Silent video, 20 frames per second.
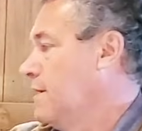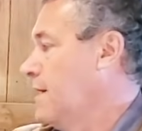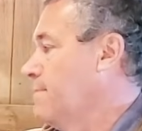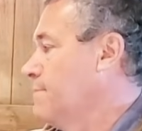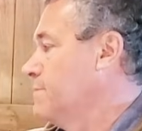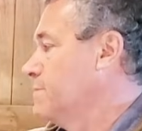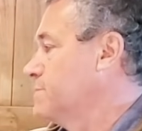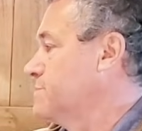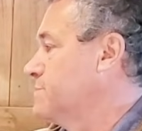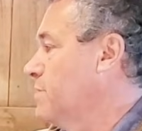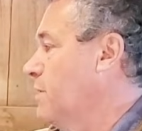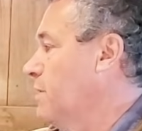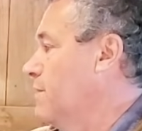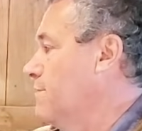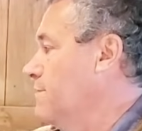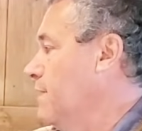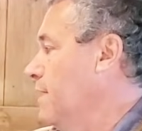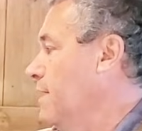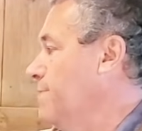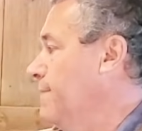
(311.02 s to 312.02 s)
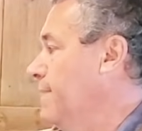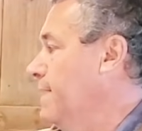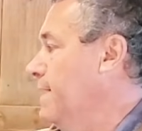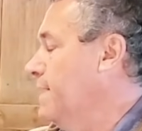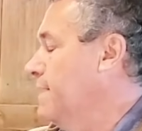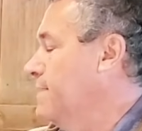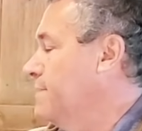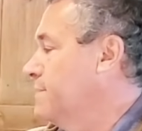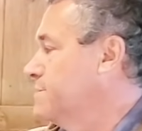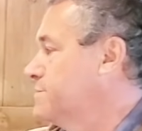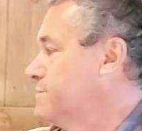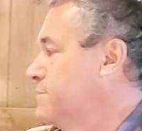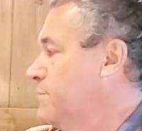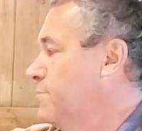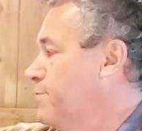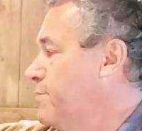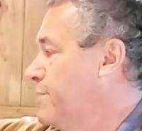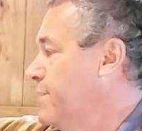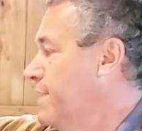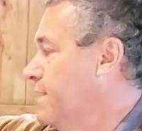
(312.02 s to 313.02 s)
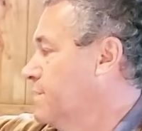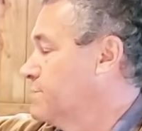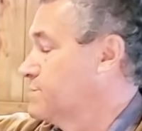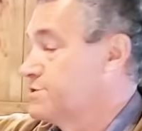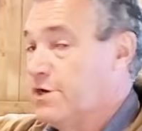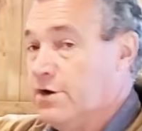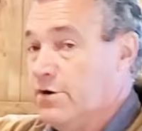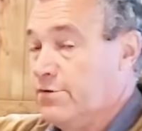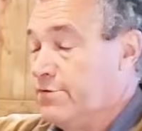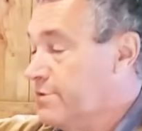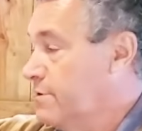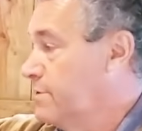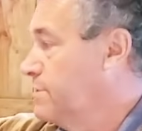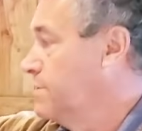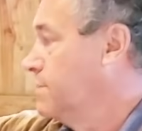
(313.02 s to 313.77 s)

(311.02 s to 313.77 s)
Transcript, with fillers: I'm going to start right behind this real pronounced shoulder.